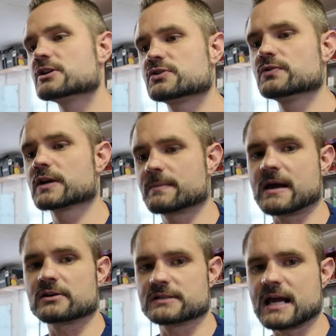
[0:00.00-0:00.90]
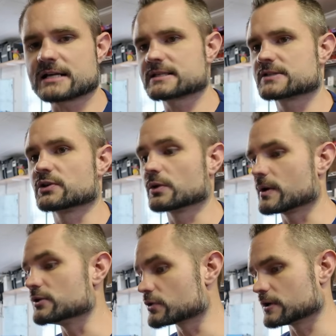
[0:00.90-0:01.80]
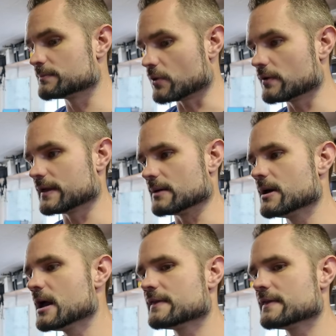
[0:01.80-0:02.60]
to the Commander decks, that's the only way you could pull them,